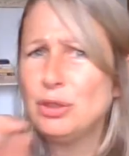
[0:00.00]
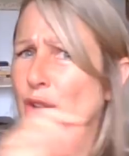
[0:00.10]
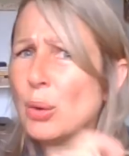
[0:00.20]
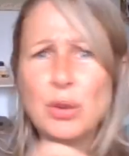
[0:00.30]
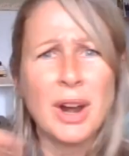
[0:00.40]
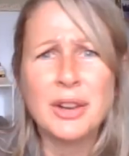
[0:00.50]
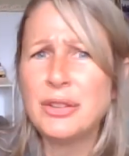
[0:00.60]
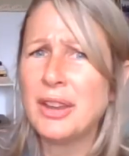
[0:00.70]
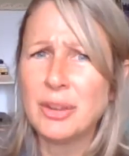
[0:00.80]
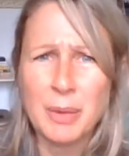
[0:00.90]
don't try to
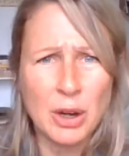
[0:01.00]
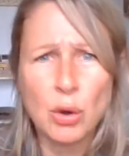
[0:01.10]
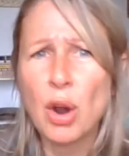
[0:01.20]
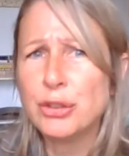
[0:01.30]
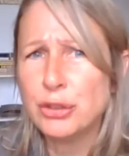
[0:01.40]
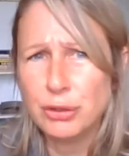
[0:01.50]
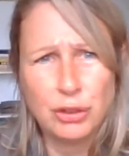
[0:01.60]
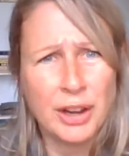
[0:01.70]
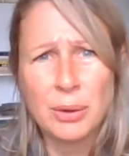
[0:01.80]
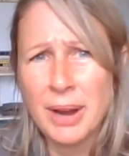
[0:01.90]
say something across
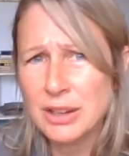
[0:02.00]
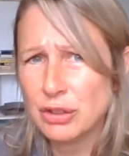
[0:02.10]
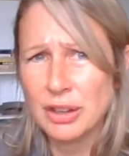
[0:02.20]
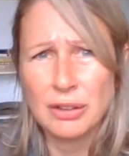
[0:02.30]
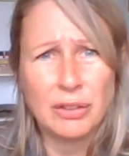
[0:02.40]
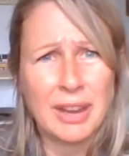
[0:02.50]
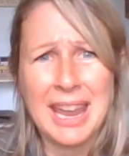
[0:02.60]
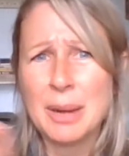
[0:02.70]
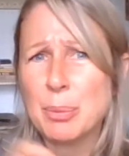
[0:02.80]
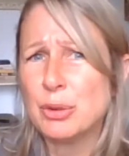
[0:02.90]
generations
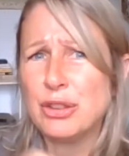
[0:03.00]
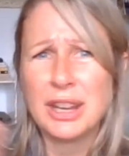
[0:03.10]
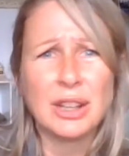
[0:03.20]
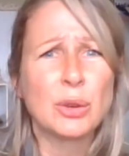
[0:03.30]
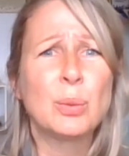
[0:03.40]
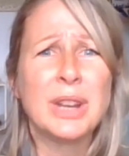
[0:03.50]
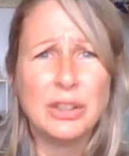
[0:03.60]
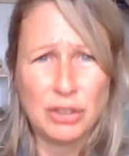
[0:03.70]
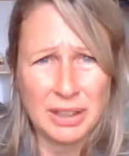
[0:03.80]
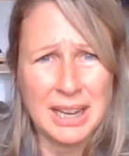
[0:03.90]
in a particular
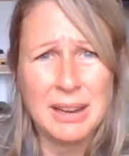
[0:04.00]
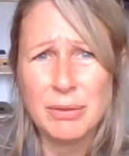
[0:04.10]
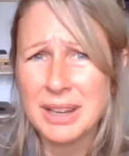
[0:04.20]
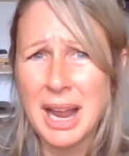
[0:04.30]
region even.